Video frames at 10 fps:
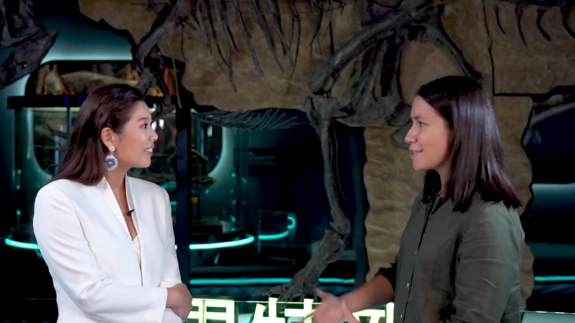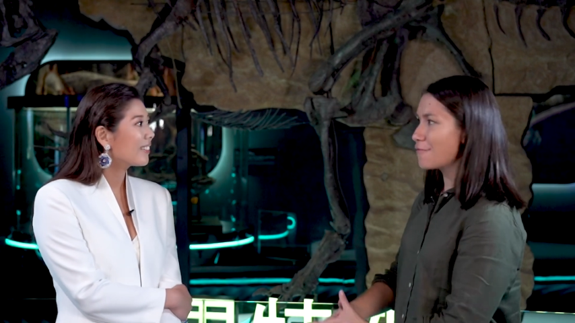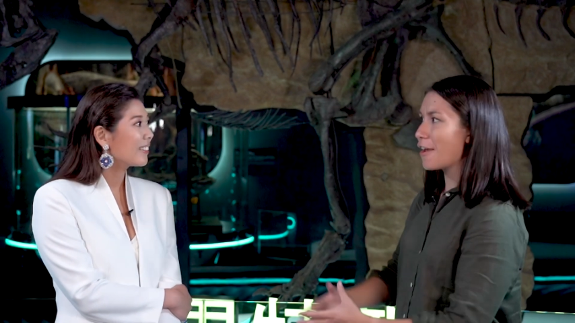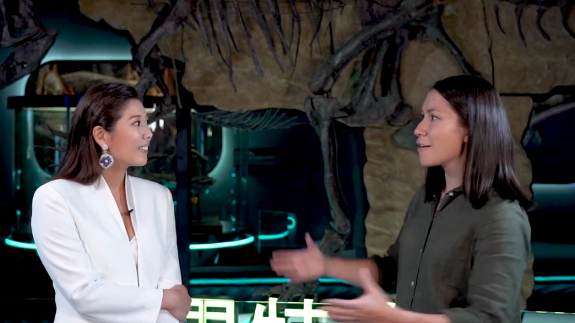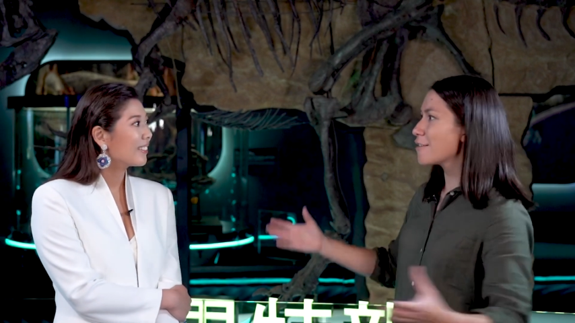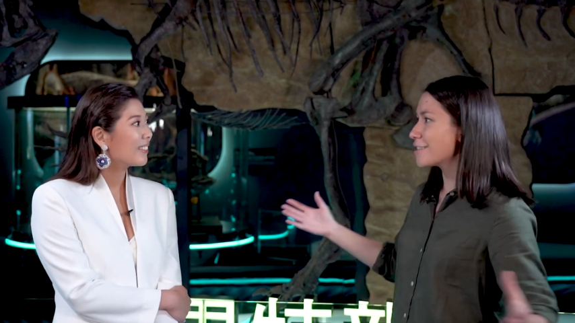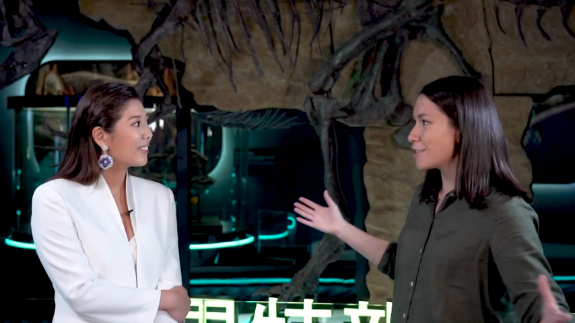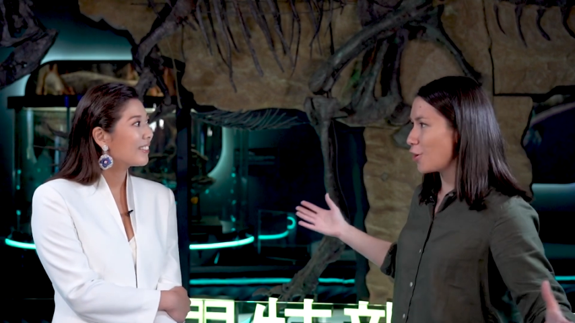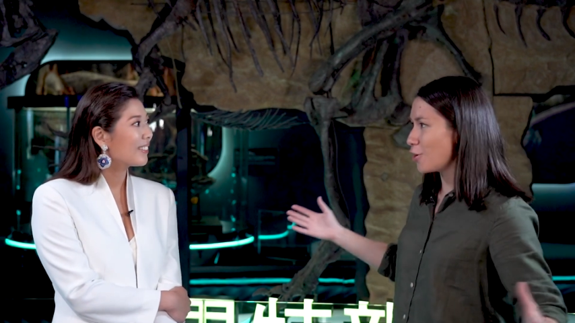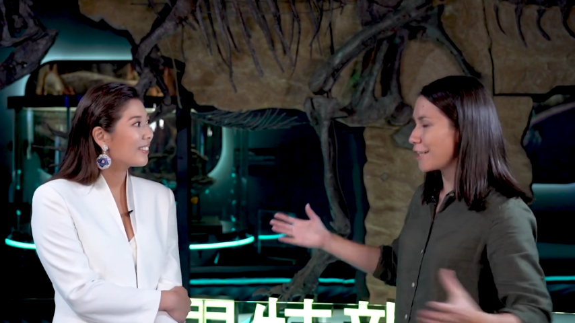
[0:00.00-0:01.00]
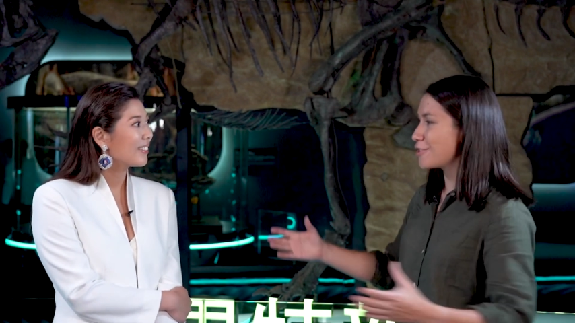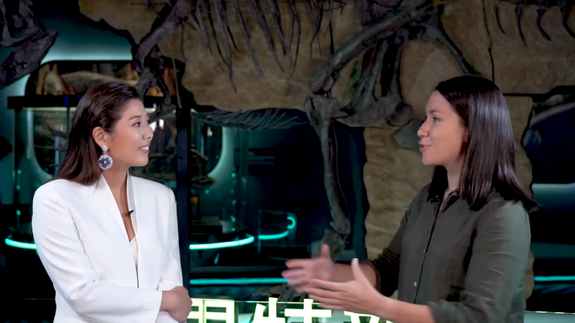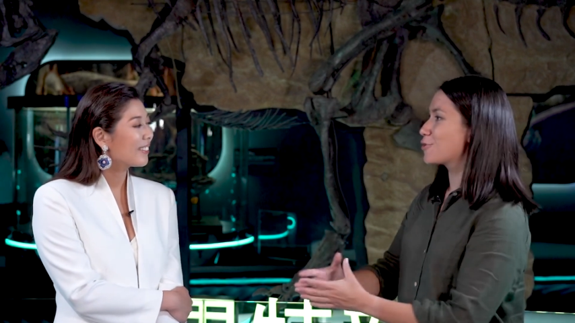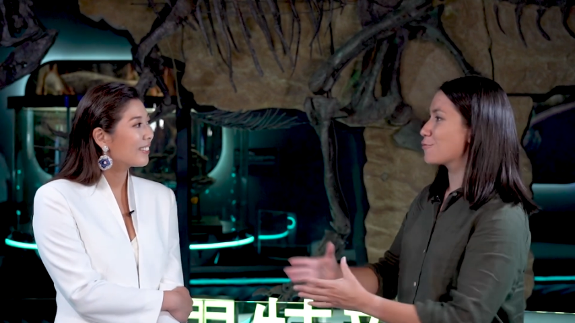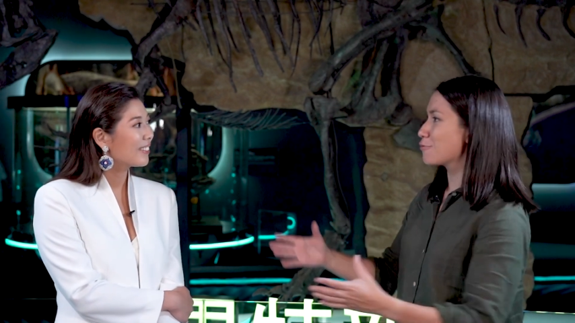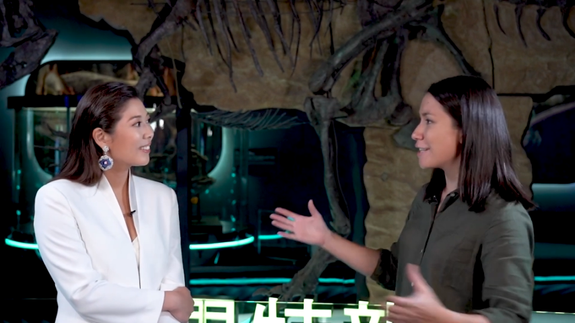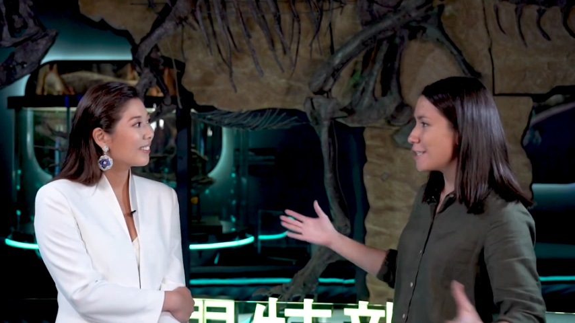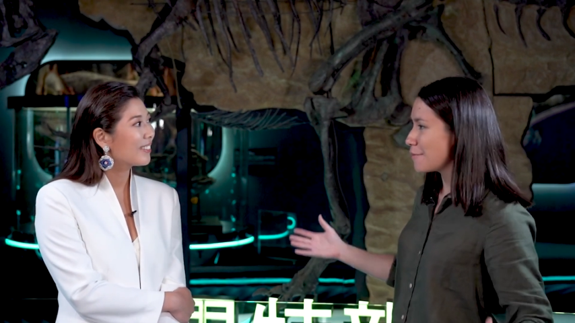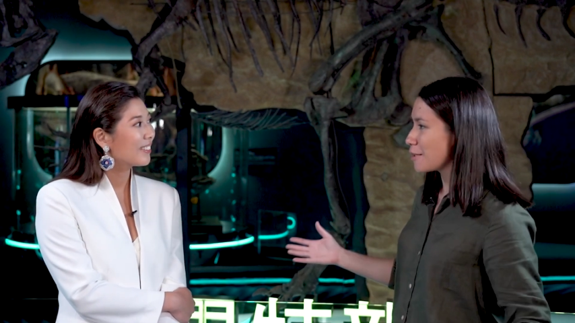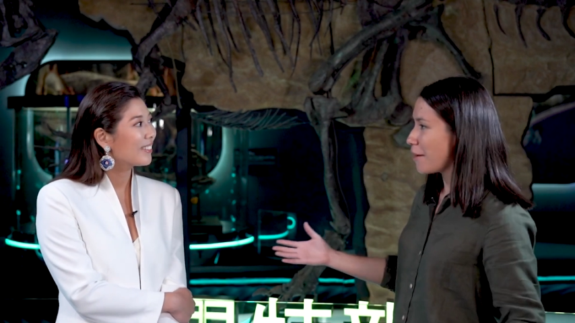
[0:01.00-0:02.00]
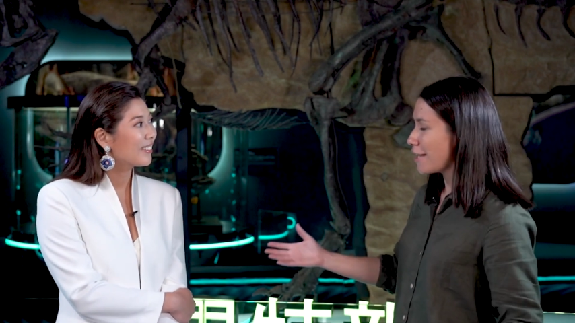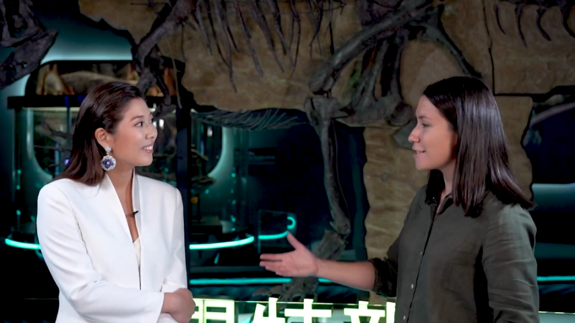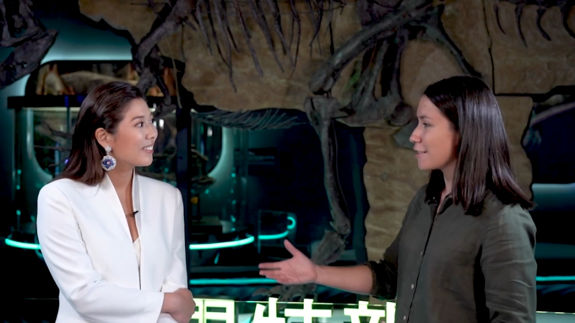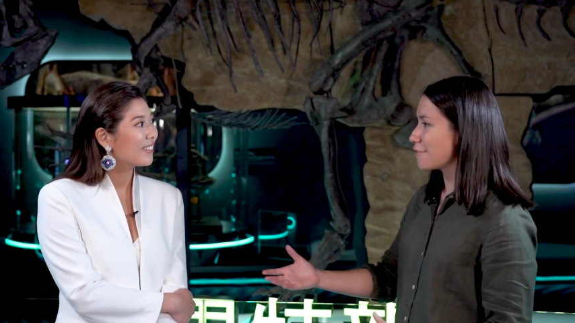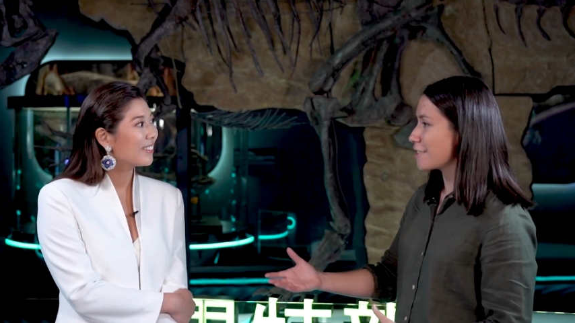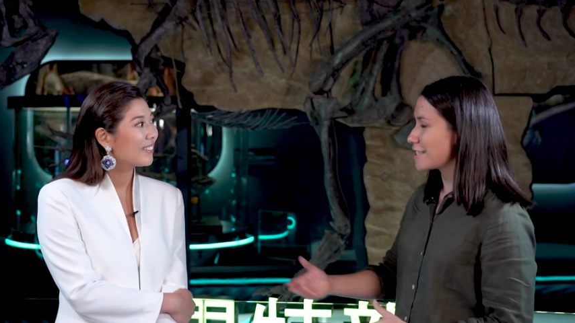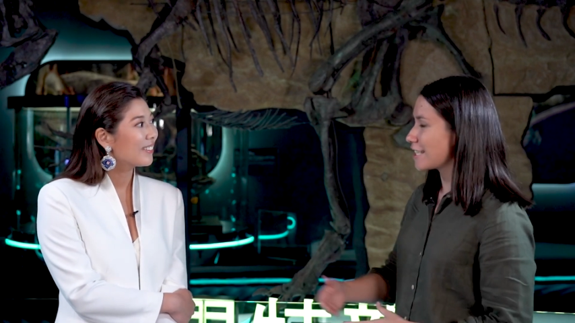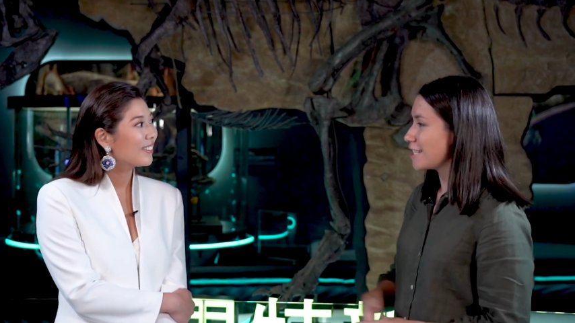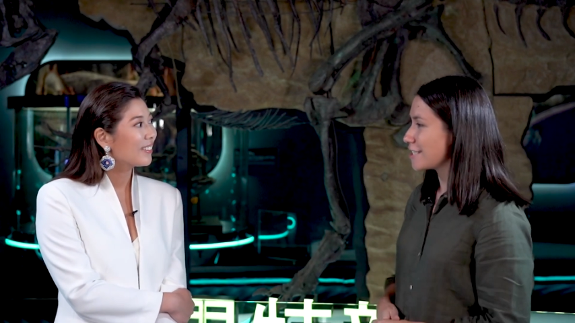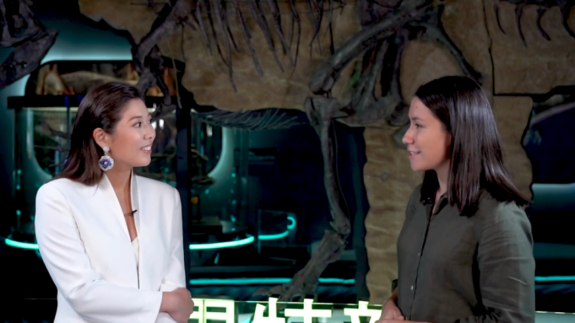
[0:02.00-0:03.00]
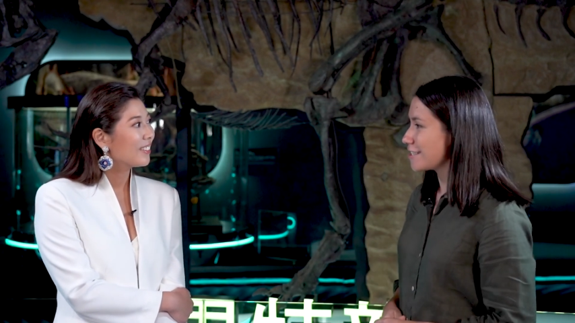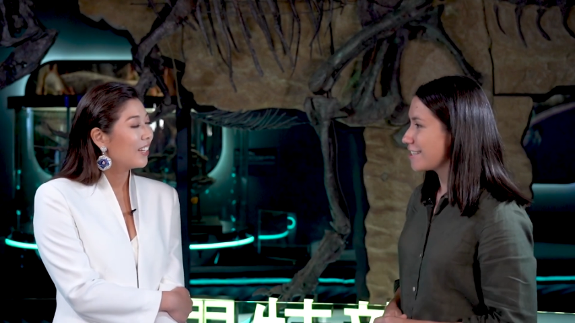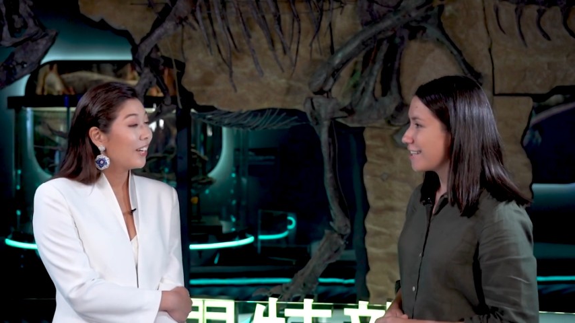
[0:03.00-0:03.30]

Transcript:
Speaker 1: is very you know, extreme and amazing for these kids.